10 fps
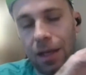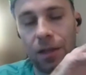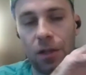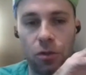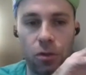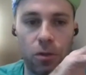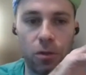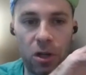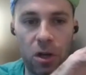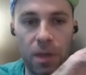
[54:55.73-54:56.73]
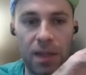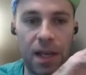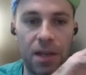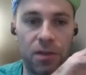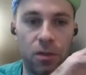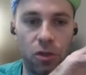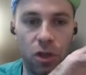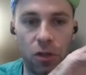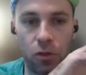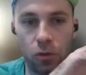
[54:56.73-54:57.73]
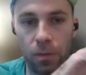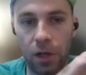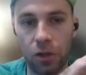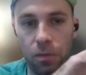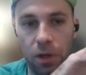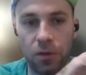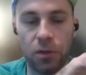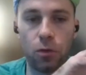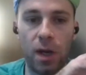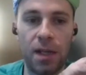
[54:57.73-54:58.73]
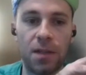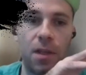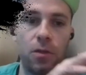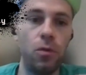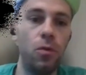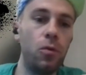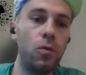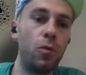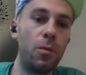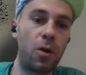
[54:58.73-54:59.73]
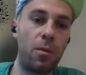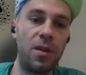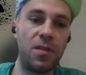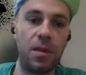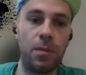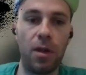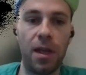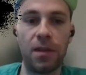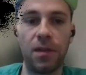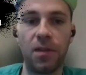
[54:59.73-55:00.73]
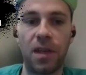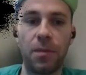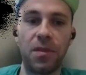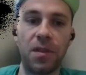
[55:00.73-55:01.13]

in the short term it doesn't change too much because the trainings that you do will probably stimulate the same